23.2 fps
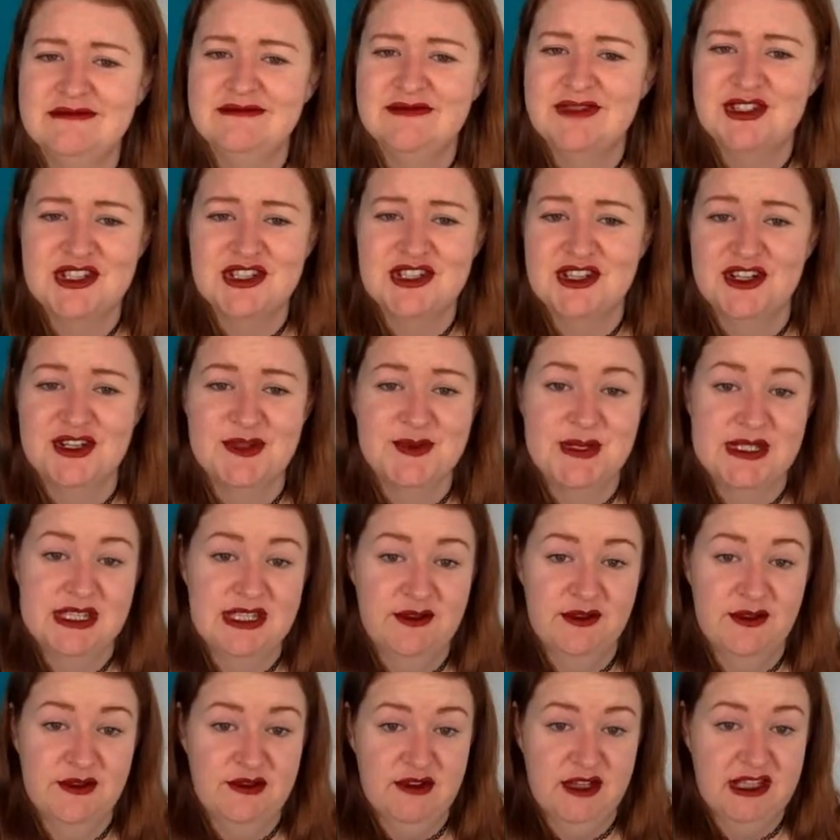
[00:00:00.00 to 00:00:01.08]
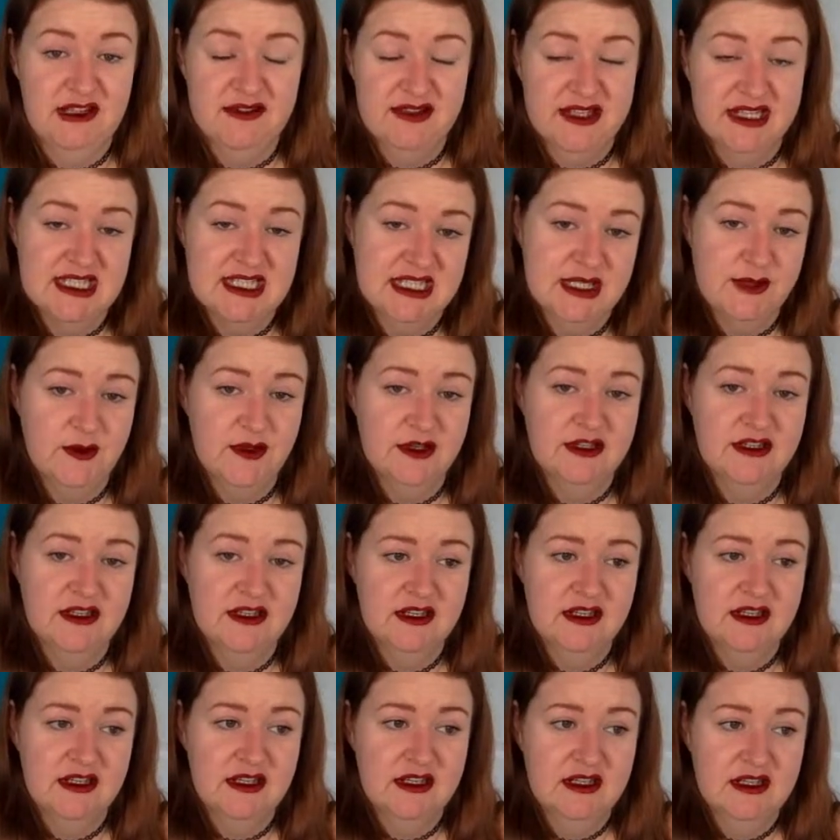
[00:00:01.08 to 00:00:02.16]
Just thought to myself a really fancy one.
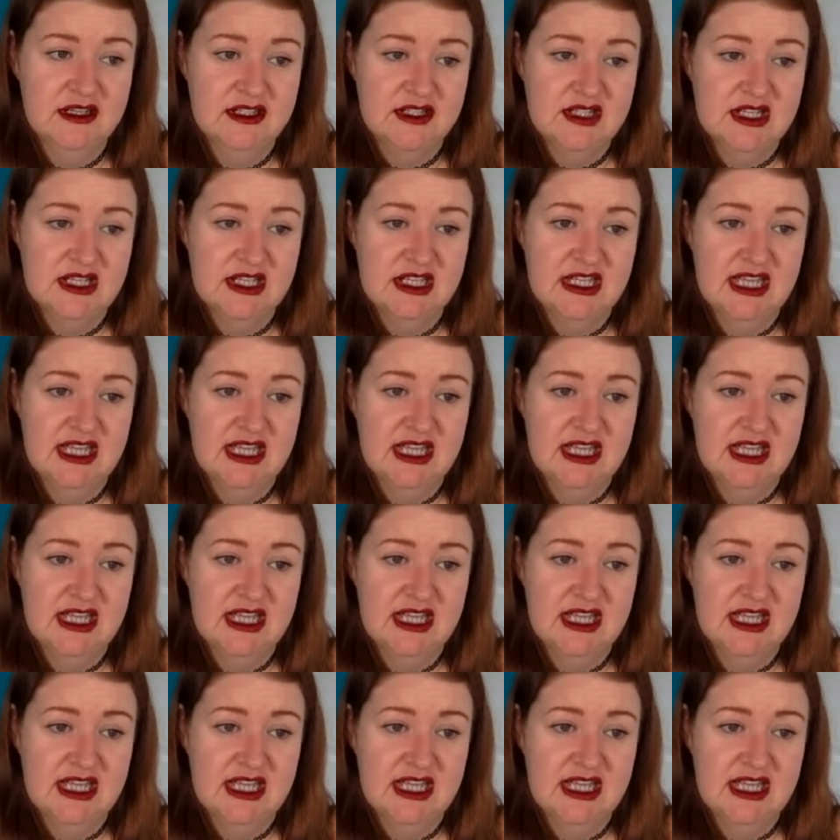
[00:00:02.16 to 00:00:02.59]
So